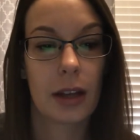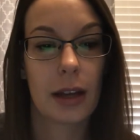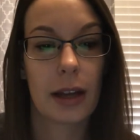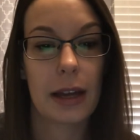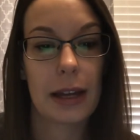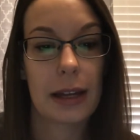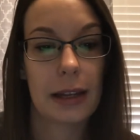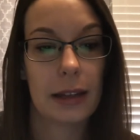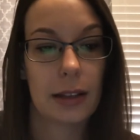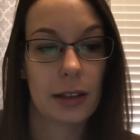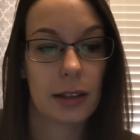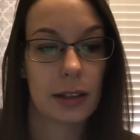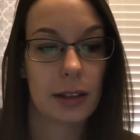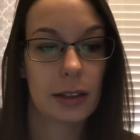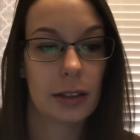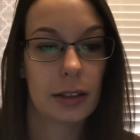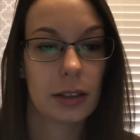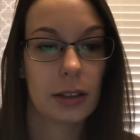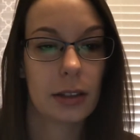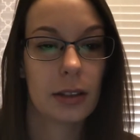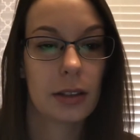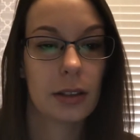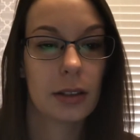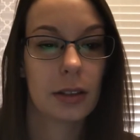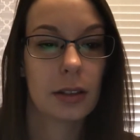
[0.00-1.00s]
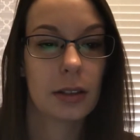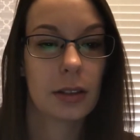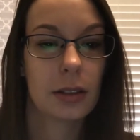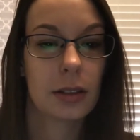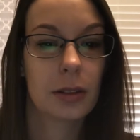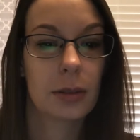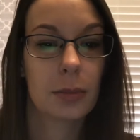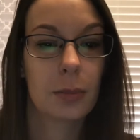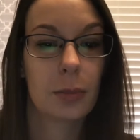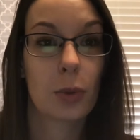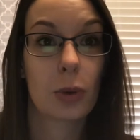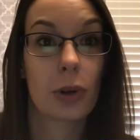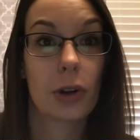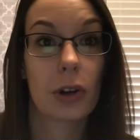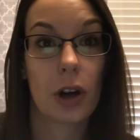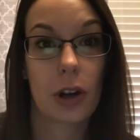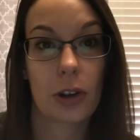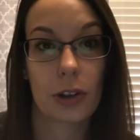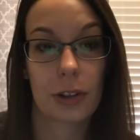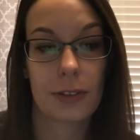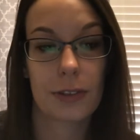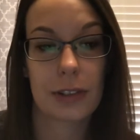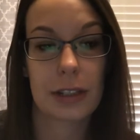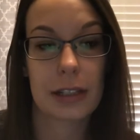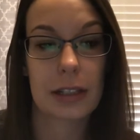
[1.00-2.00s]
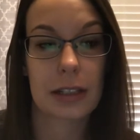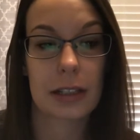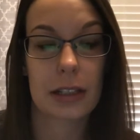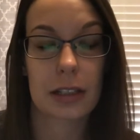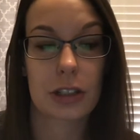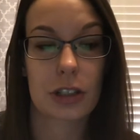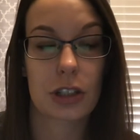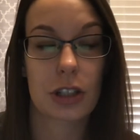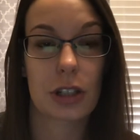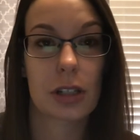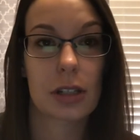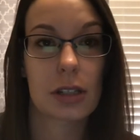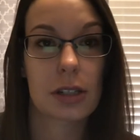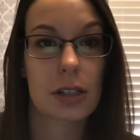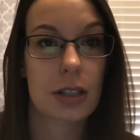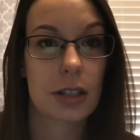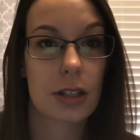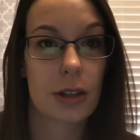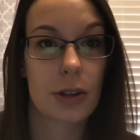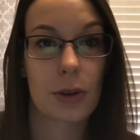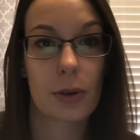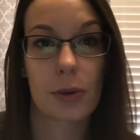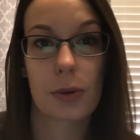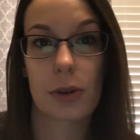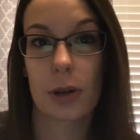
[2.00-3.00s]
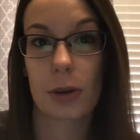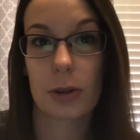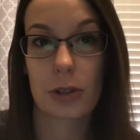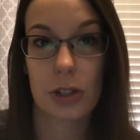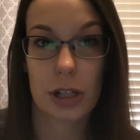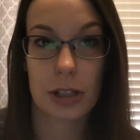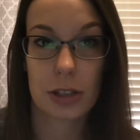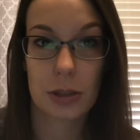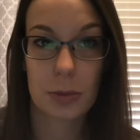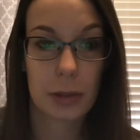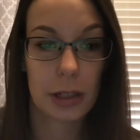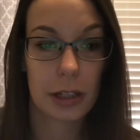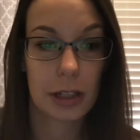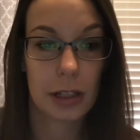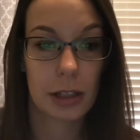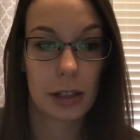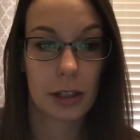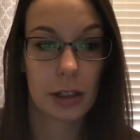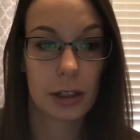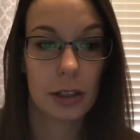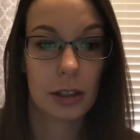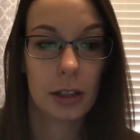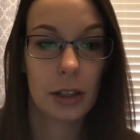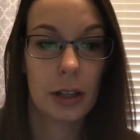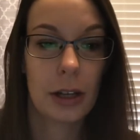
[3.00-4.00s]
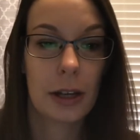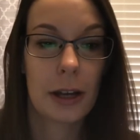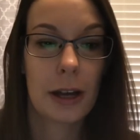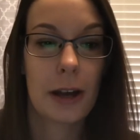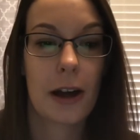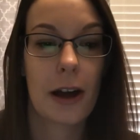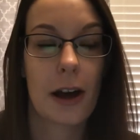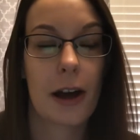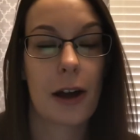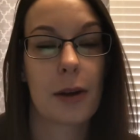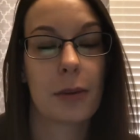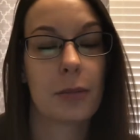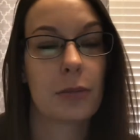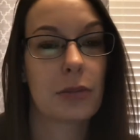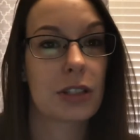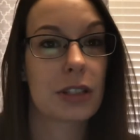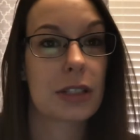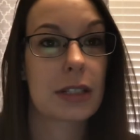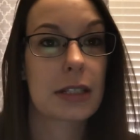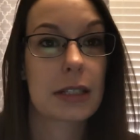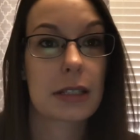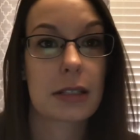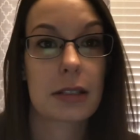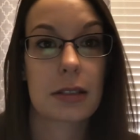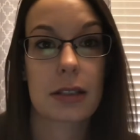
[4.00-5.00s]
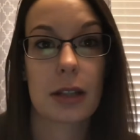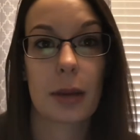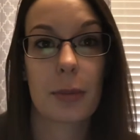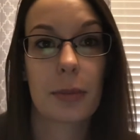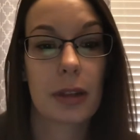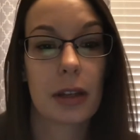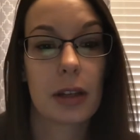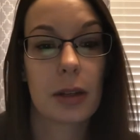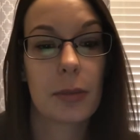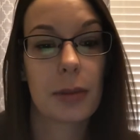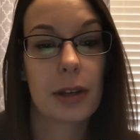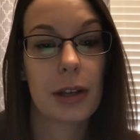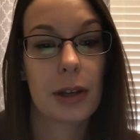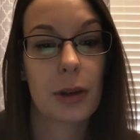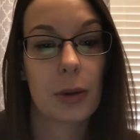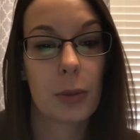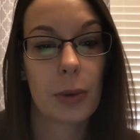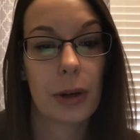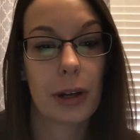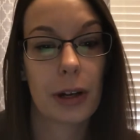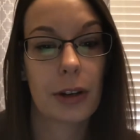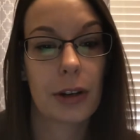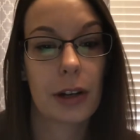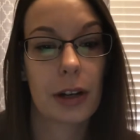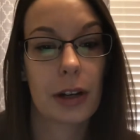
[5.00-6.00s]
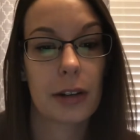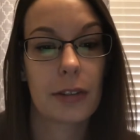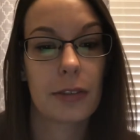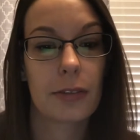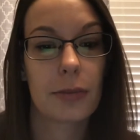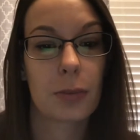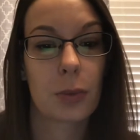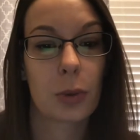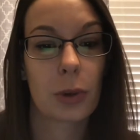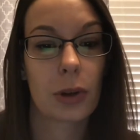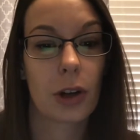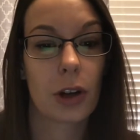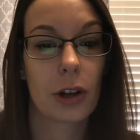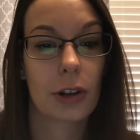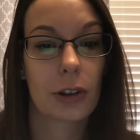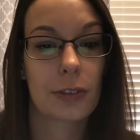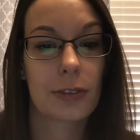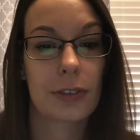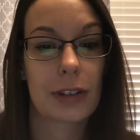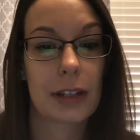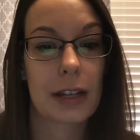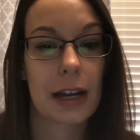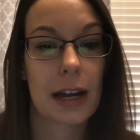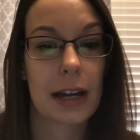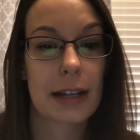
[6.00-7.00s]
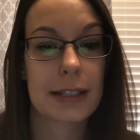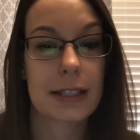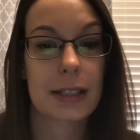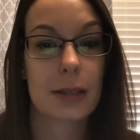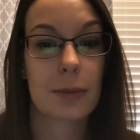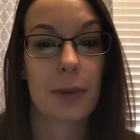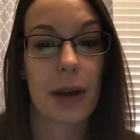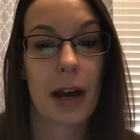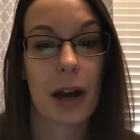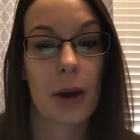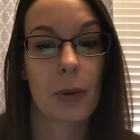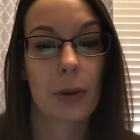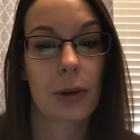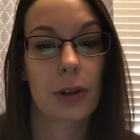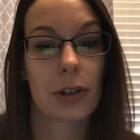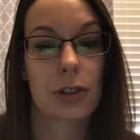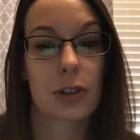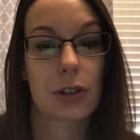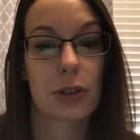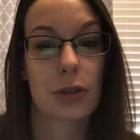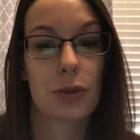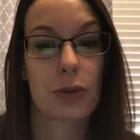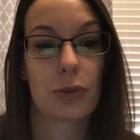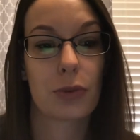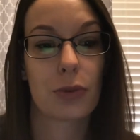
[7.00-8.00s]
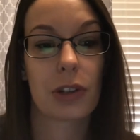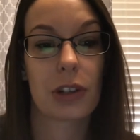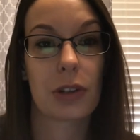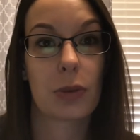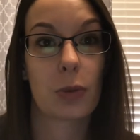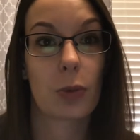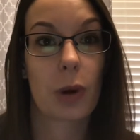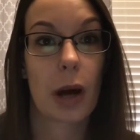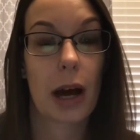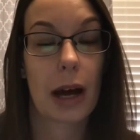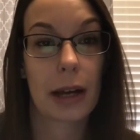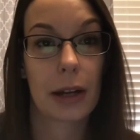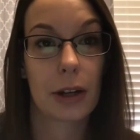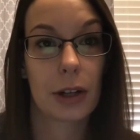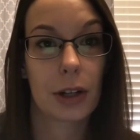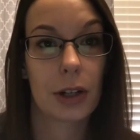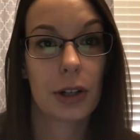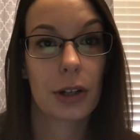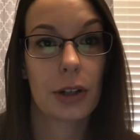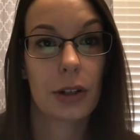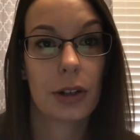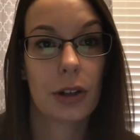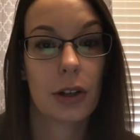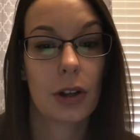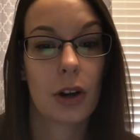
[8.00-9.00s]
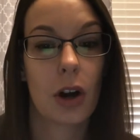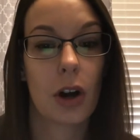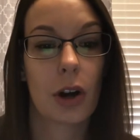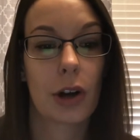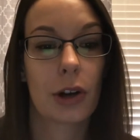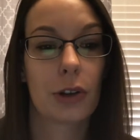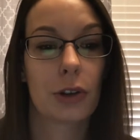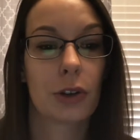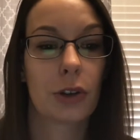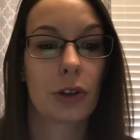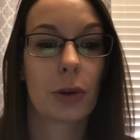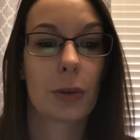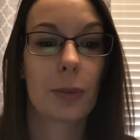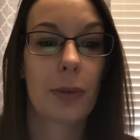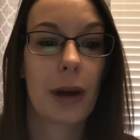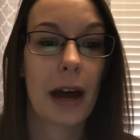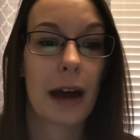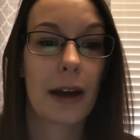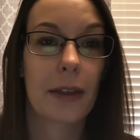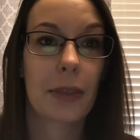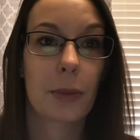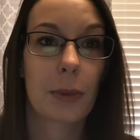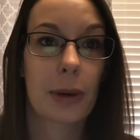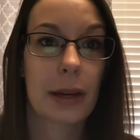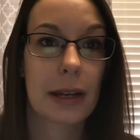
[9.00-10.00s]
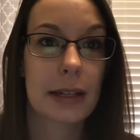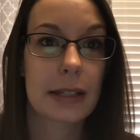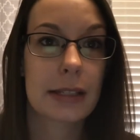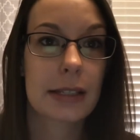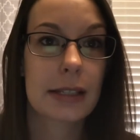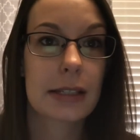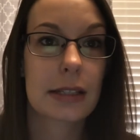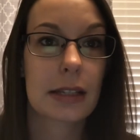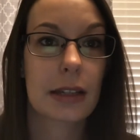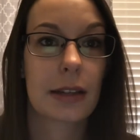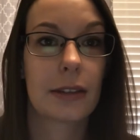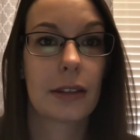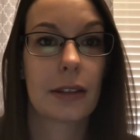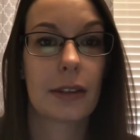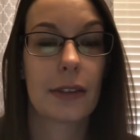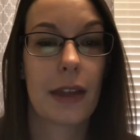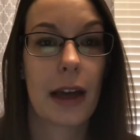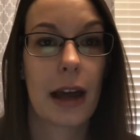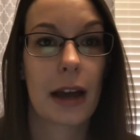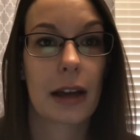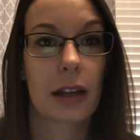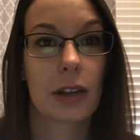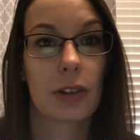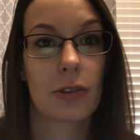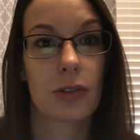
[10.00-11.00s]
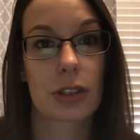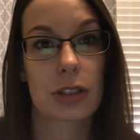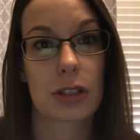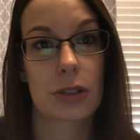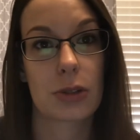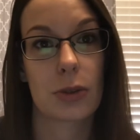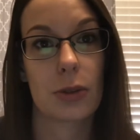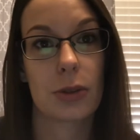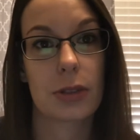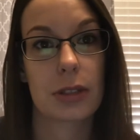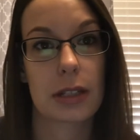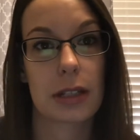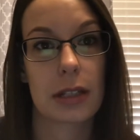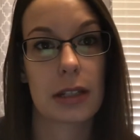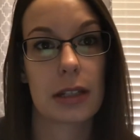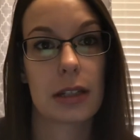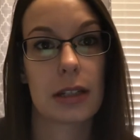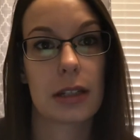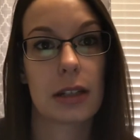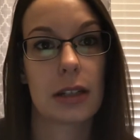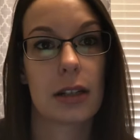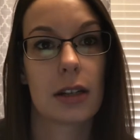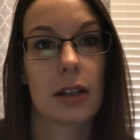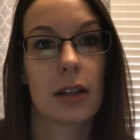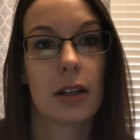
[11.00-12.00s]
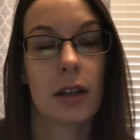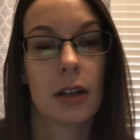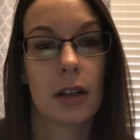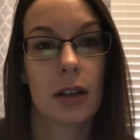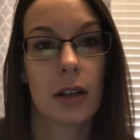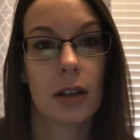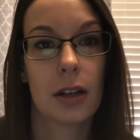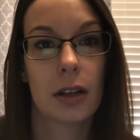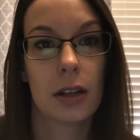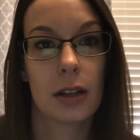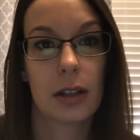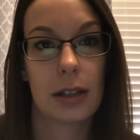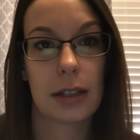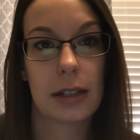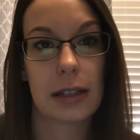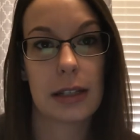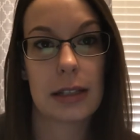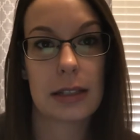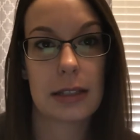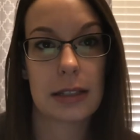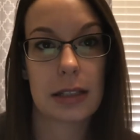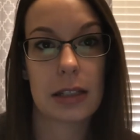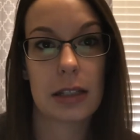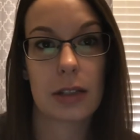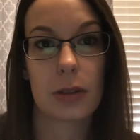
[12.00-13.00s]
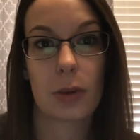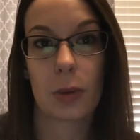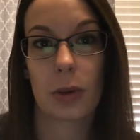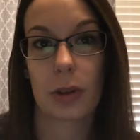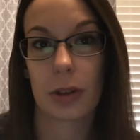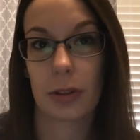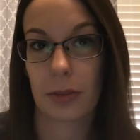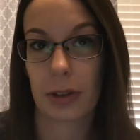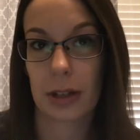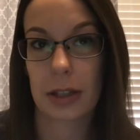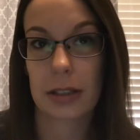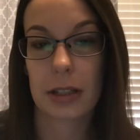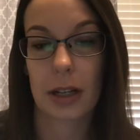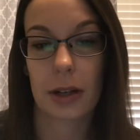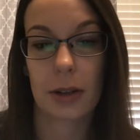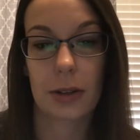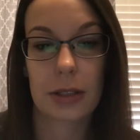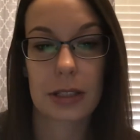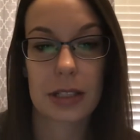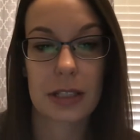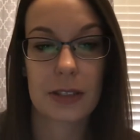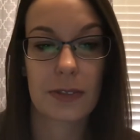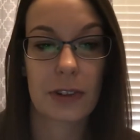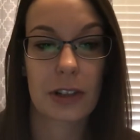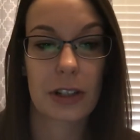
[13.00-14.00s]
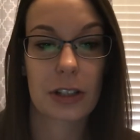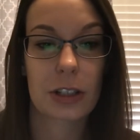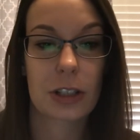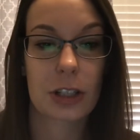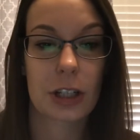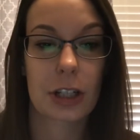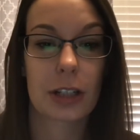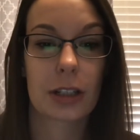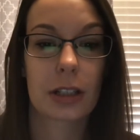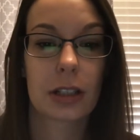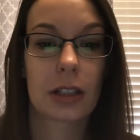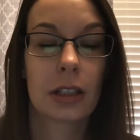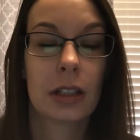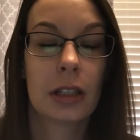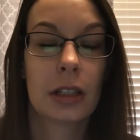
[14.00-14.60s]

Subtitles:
And pornography addiction. So no judgment here, just something to be aware of. Pornography has the power to rewire our neural pathways, and then that can result in ED or erectile dysfunction.